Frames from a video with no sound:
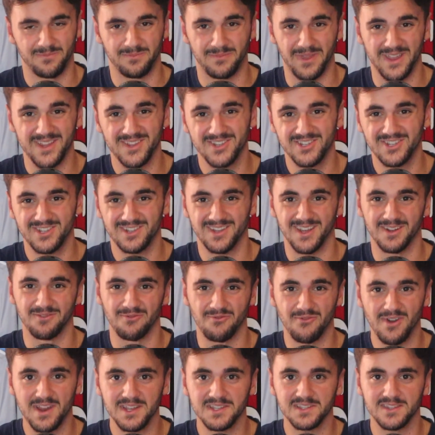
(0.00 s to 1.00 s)
bench
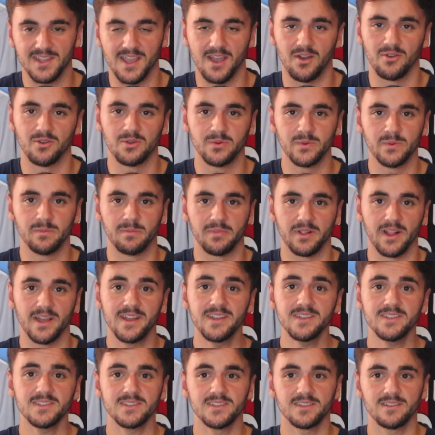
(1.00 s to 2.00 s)
and rest our good
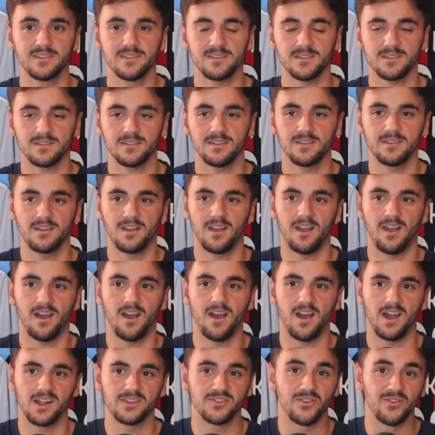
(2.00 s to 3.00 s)
players?
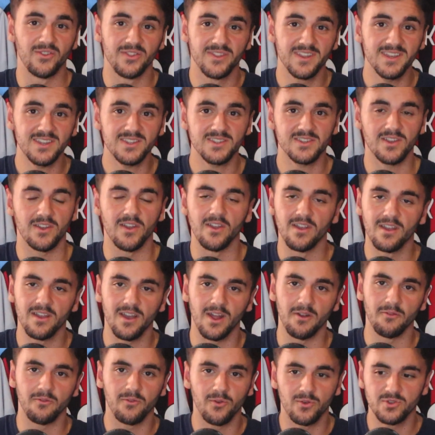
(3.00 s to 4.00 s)
I don't think so.
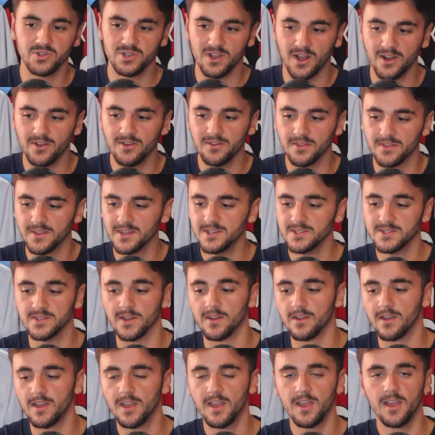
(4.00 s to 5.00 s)
Unfortunately, I don't think
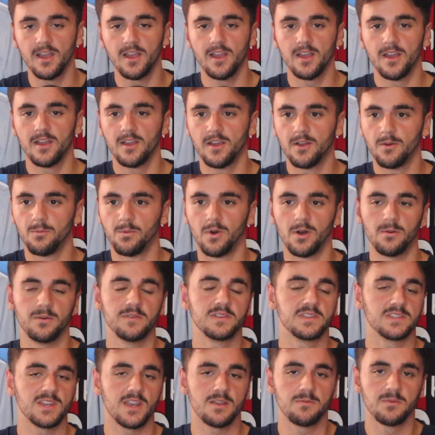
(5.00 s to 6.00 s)
so. What
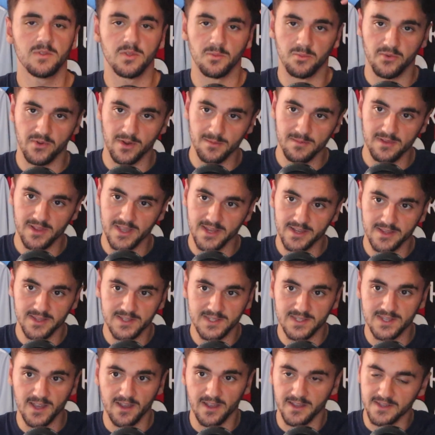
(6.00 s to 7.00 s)
we're seeing with the Premier League
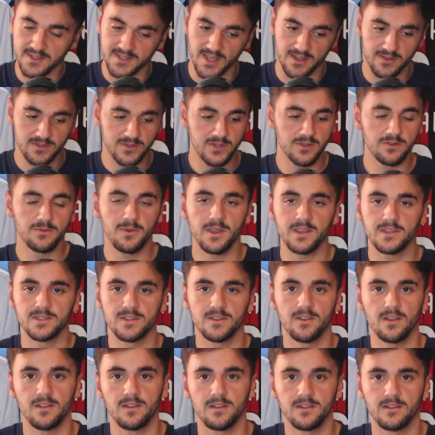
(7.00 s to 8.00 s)
this year is that 2 weeks
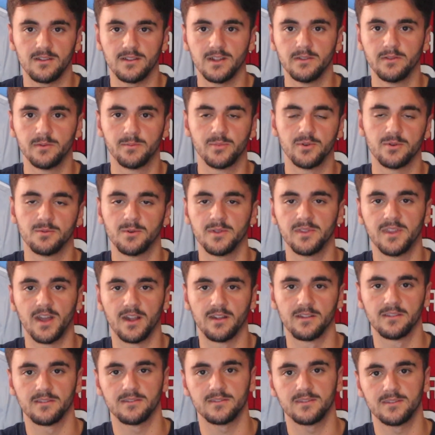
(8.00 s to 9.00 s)
ago, Liverpool were
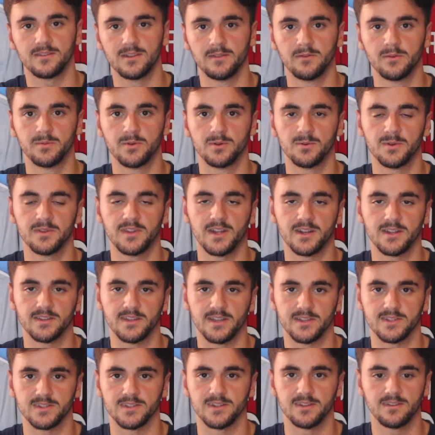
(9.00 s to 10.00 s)
done. Liverpool were done and
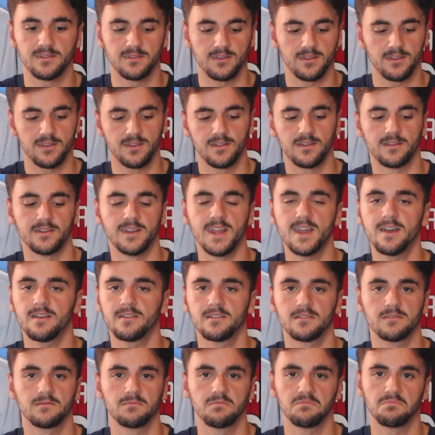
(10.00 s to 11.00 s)
dusted. Now,
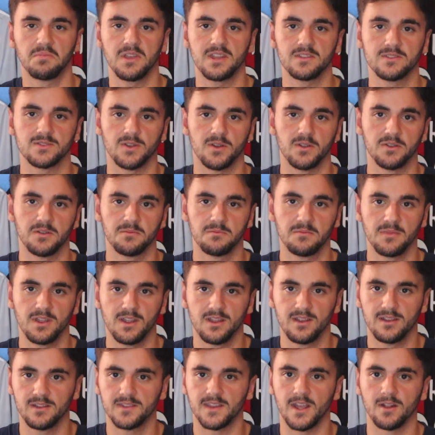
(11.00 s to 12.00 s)
beat
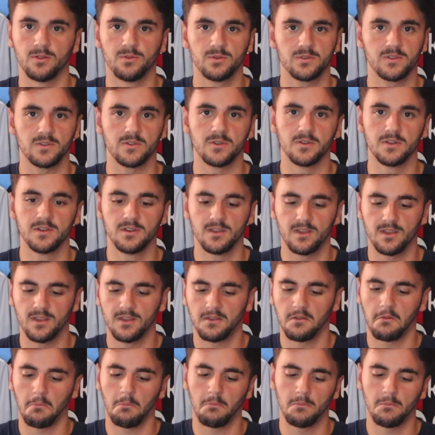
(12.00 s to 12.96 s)
Tottenham. They looked good.